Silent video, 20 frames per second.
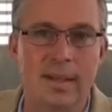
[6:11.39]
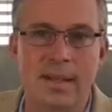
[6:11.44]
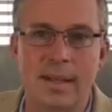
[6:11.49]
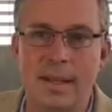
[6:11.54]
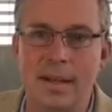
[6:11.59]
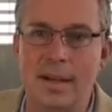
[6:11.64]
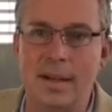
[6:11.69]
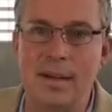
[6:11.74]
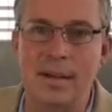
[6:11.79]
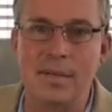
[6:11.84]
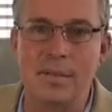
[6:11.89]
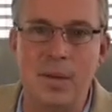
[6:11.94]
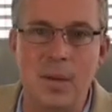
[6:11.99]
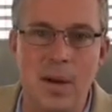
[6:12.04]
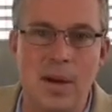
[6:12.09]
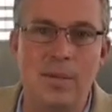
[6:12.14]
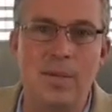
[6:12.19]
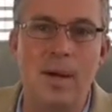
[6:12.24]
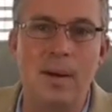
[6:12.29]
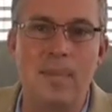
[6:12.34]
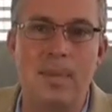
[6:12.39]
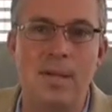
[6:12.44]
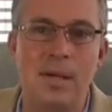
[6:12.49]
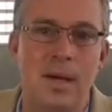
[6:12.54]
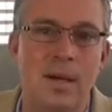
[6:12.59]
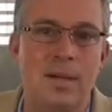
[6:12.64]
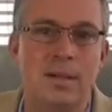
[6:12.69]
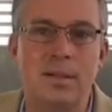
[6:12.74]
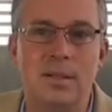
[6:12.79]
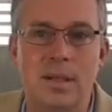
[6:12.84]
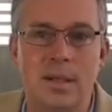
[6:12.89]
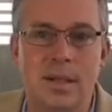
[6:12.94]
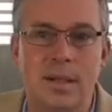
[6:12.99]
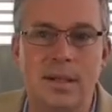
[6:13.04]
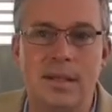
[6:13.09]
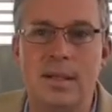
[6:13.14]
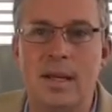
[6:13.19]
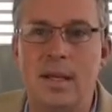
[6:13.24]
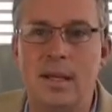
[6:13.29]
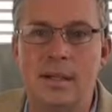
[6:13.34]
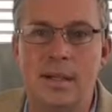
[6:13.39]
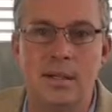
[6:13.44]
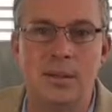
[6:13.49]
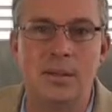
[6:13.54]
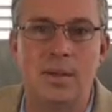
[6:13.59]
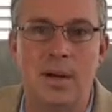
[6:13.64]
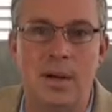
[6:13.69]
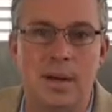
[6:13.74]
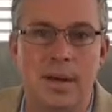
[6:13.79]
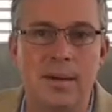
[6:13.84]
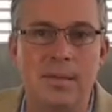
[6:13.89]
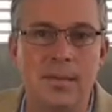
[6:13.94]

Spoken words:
if you have hepatitis C, take this drug.